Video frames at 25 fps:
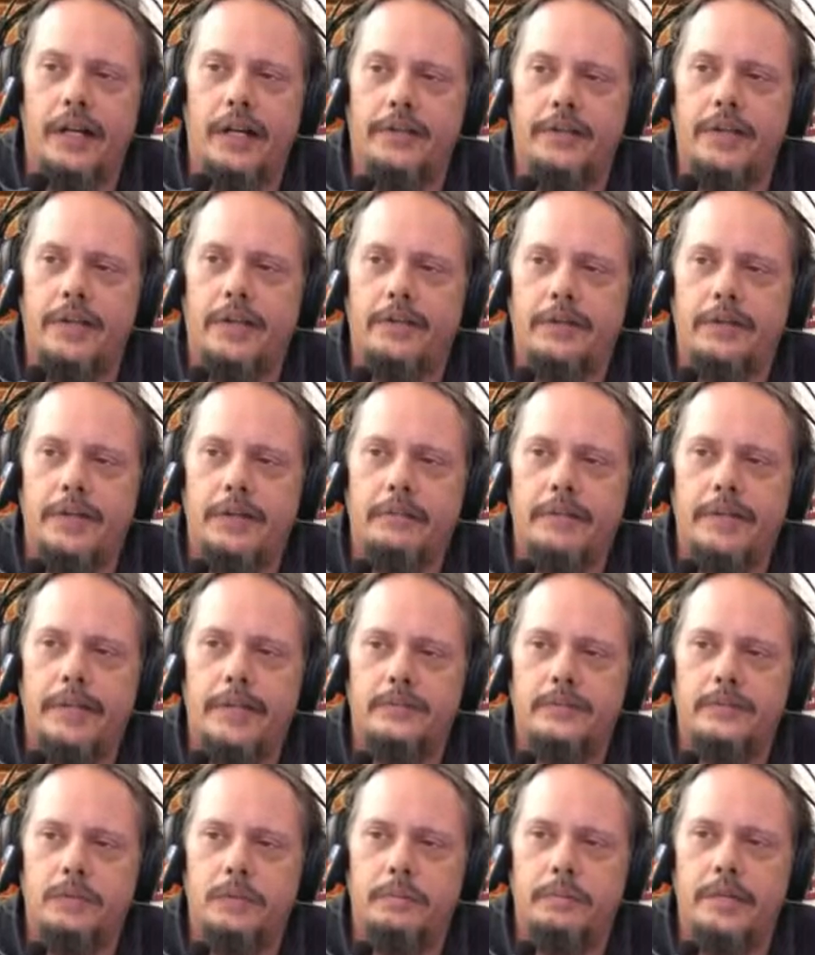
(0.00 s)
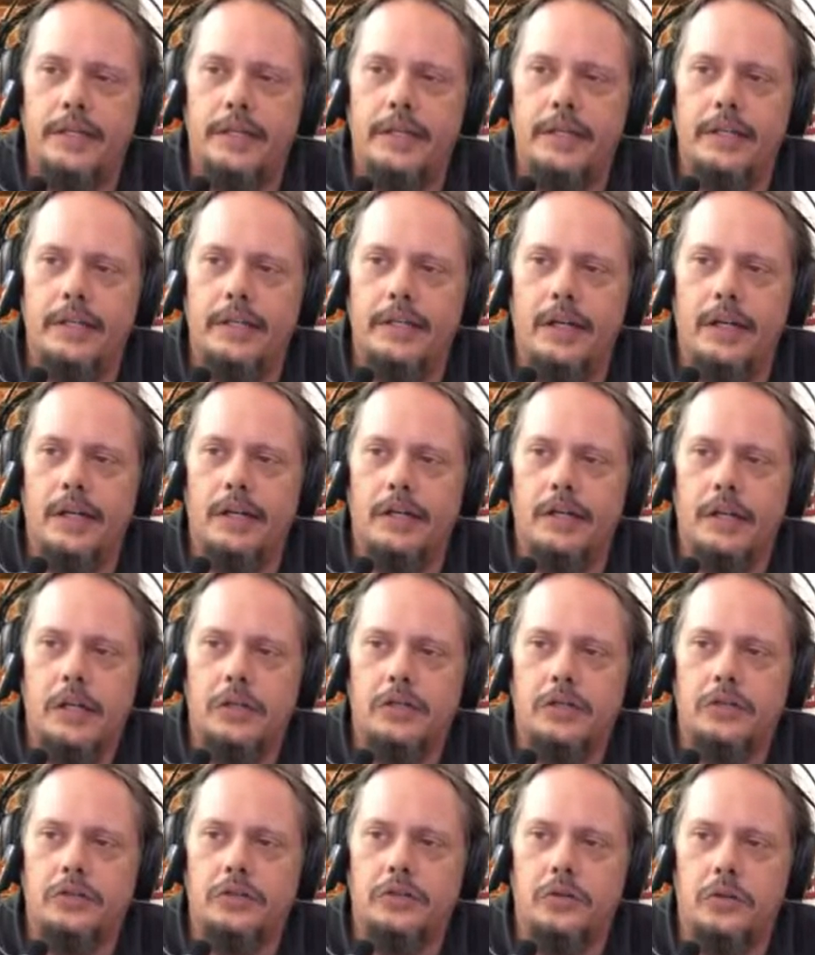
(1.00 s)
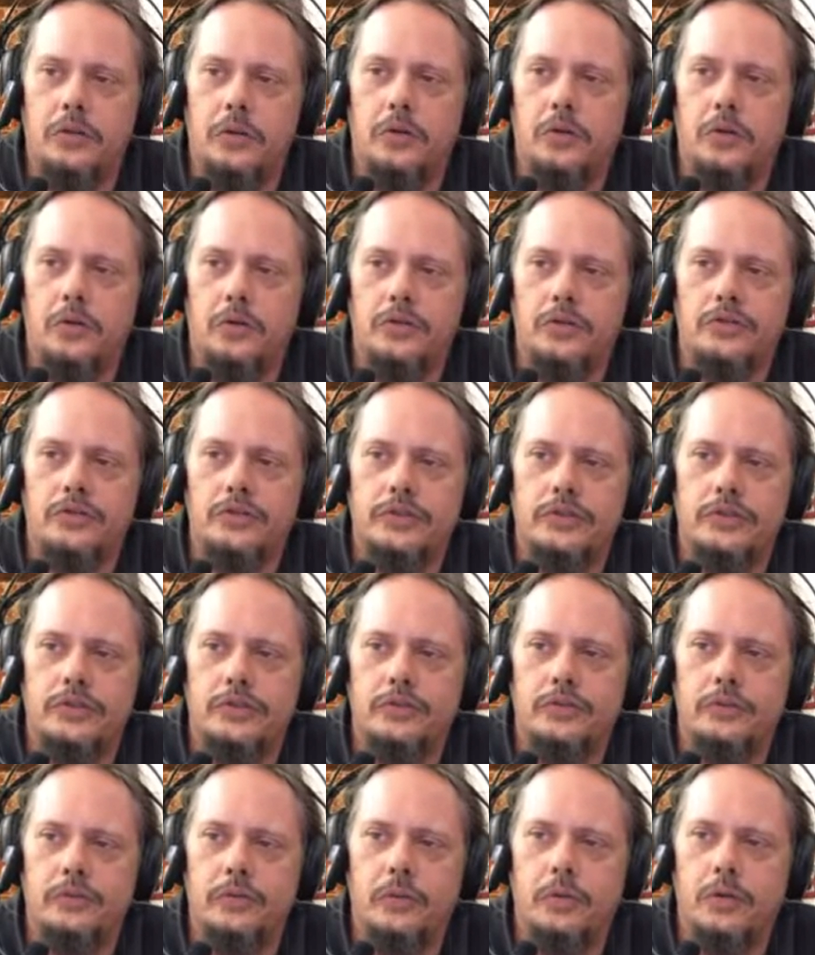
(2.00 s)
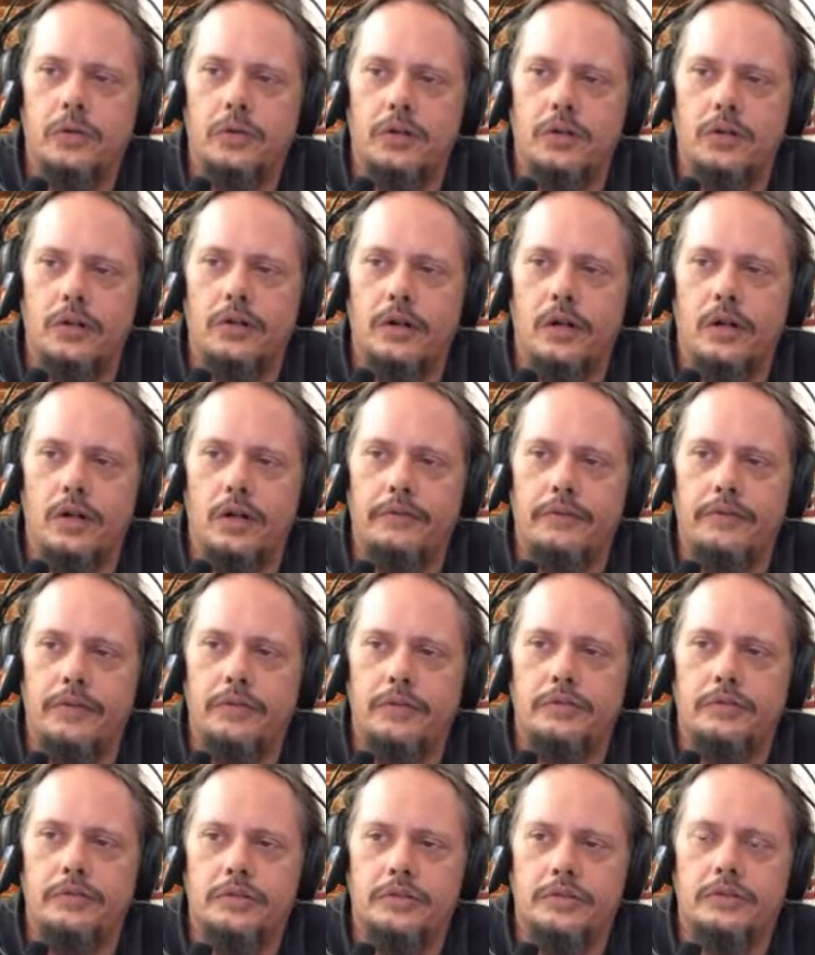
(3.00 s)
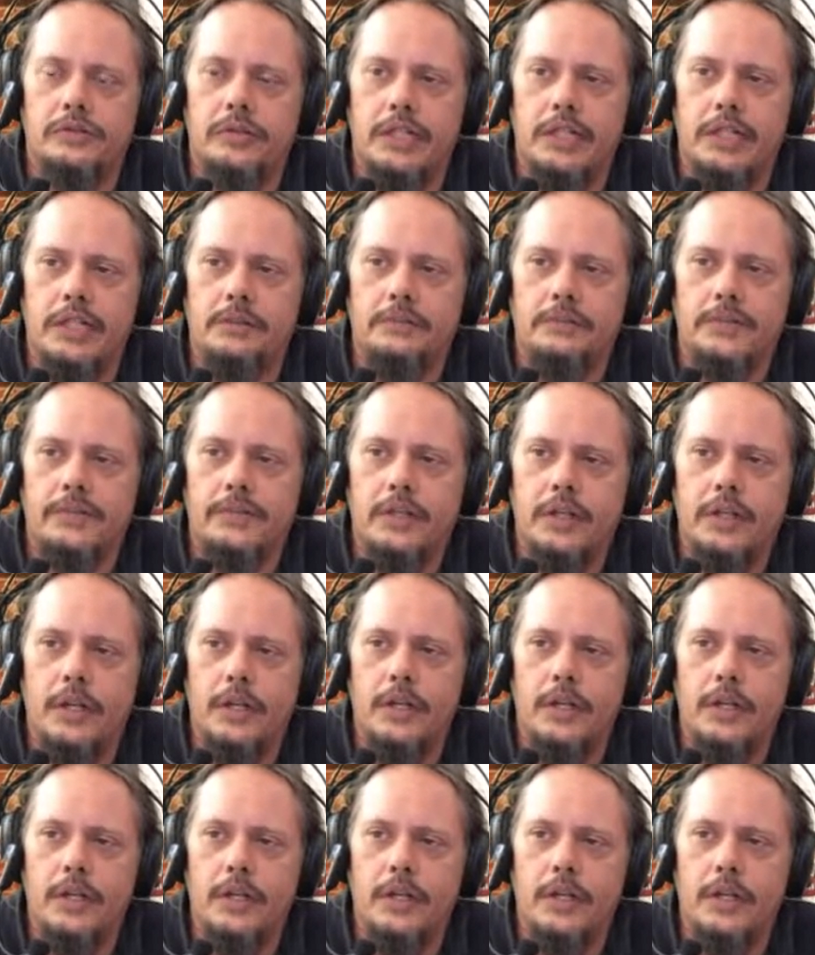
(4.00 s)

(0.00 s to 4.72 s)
I think 30 minutes would be a good goal to shoot for on future streams